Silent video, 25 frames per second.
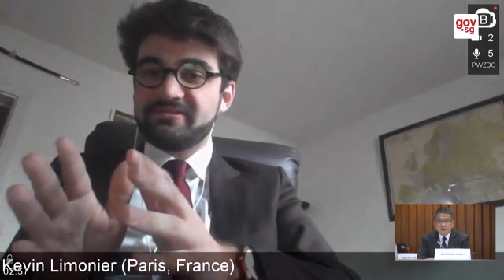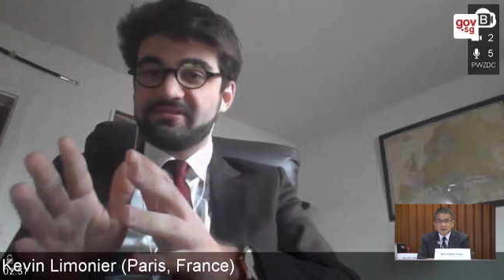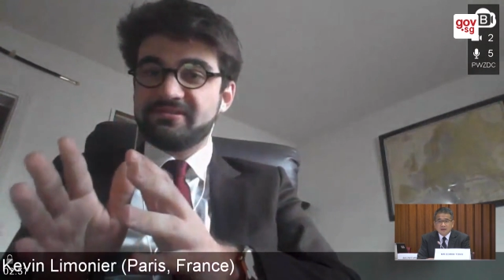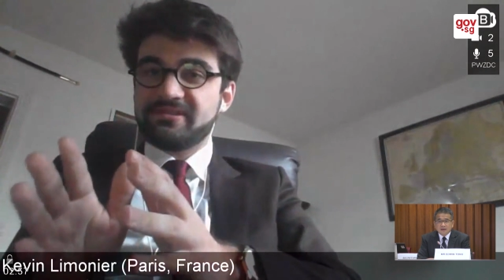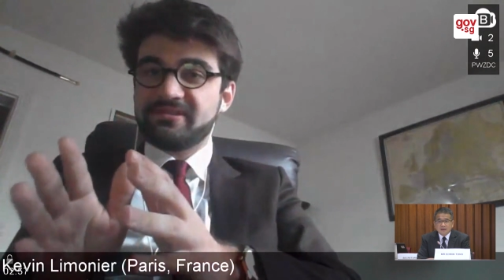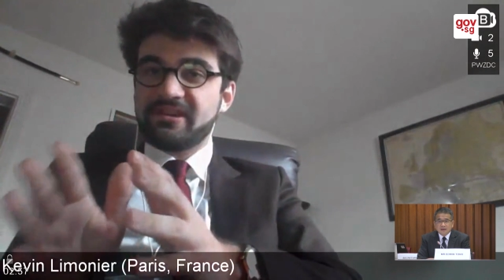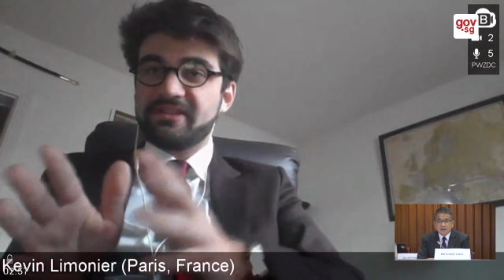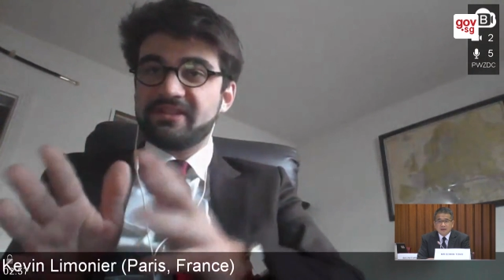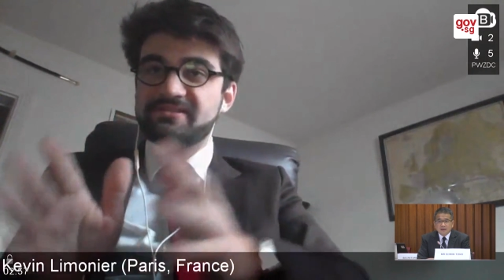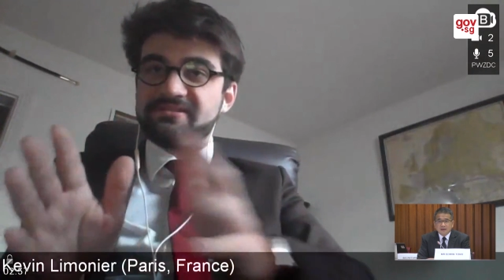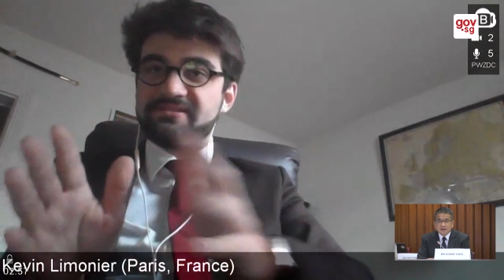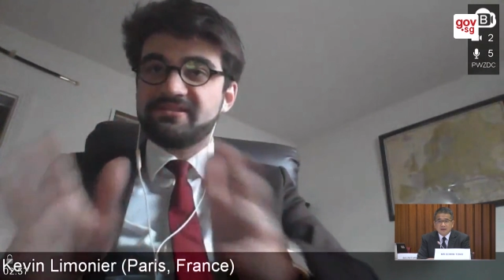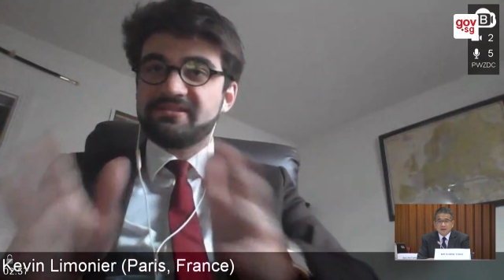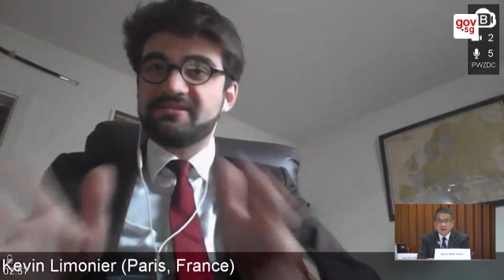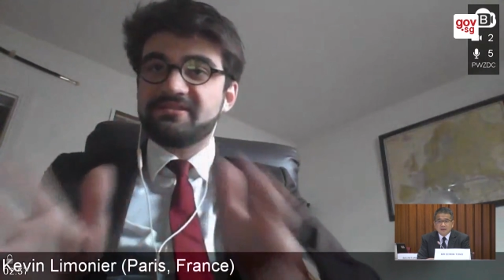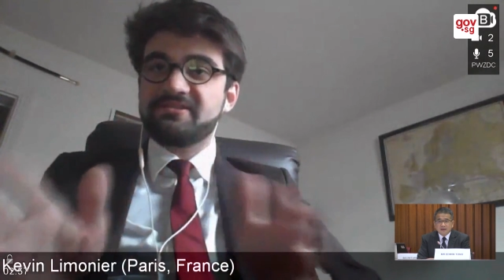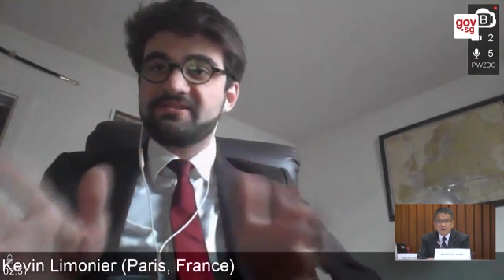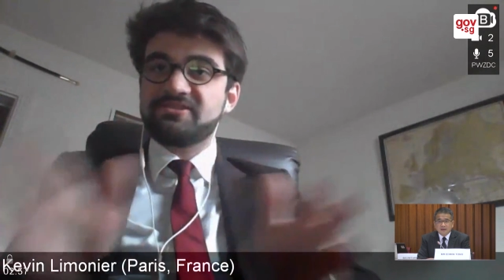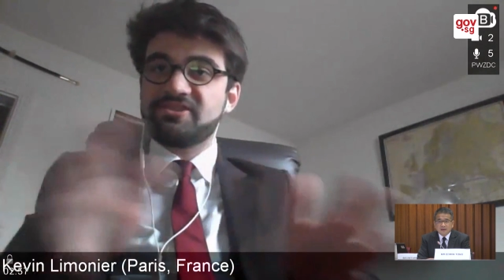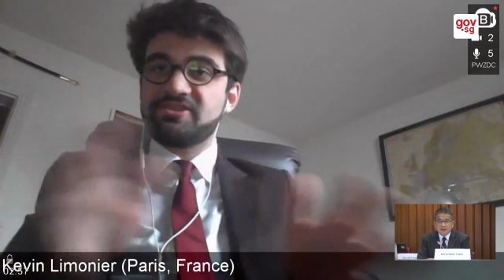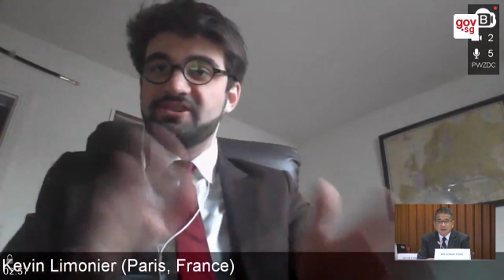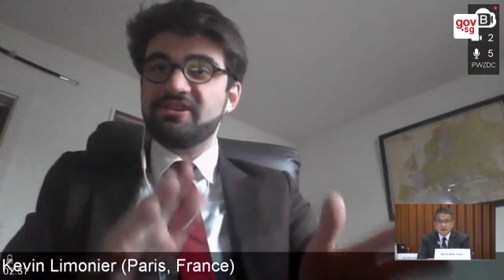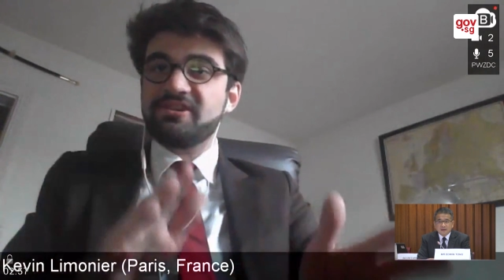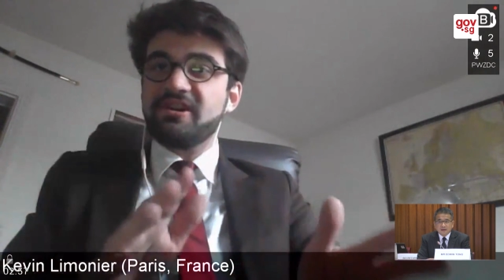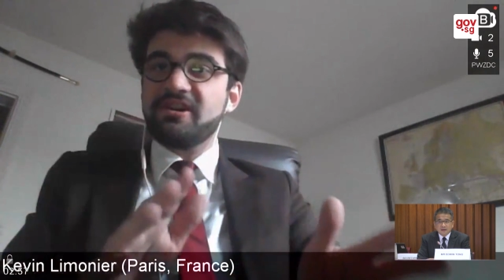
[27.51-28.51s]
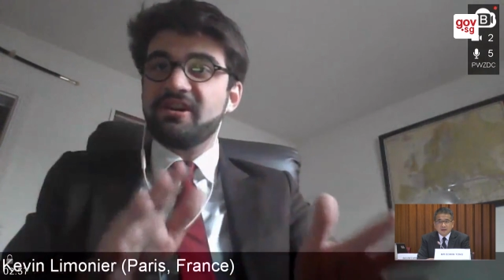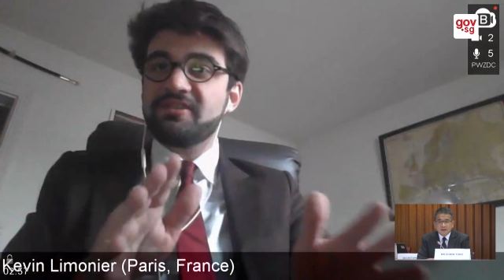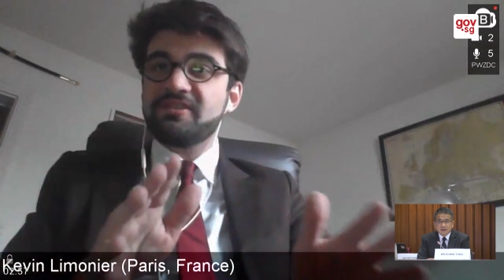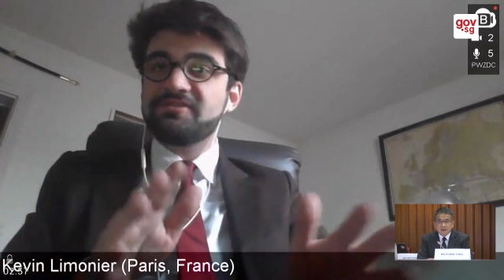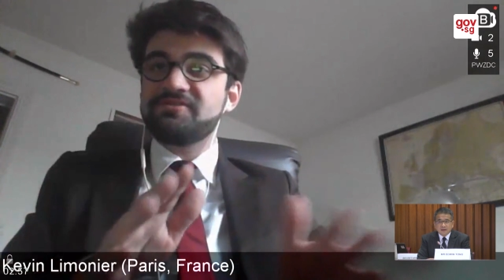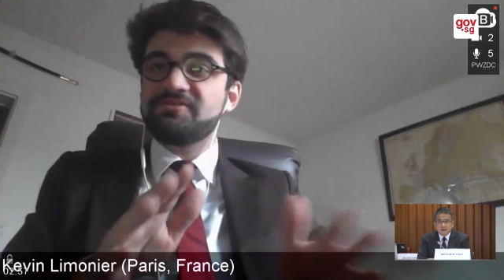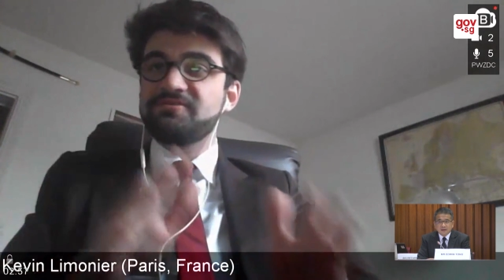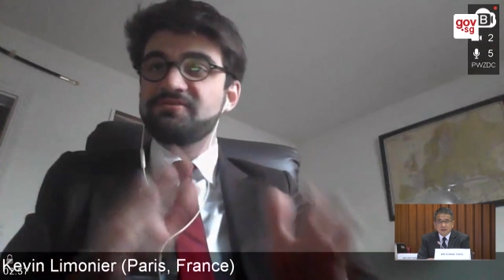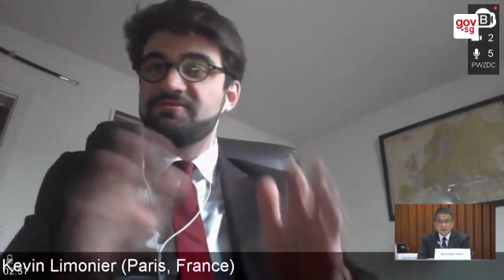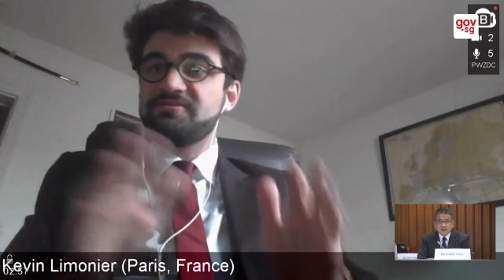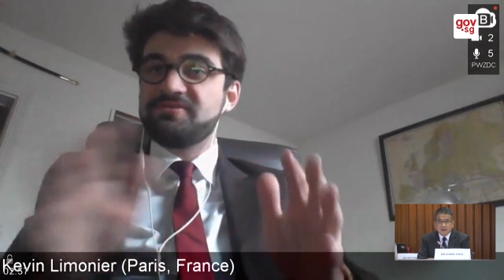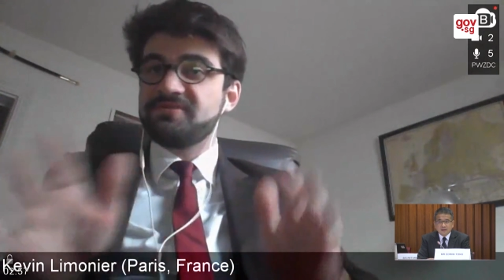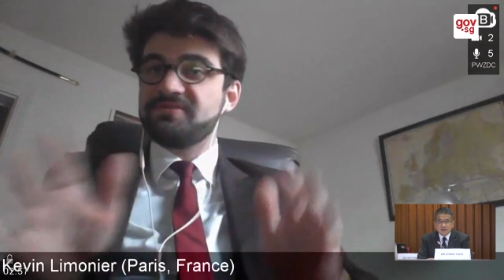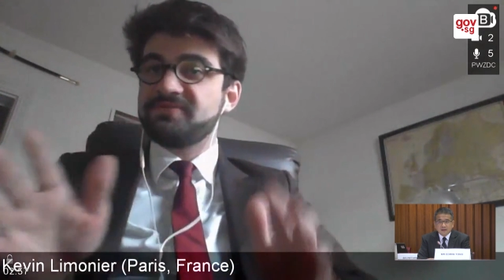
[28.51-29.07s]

and CASTEX Chair are two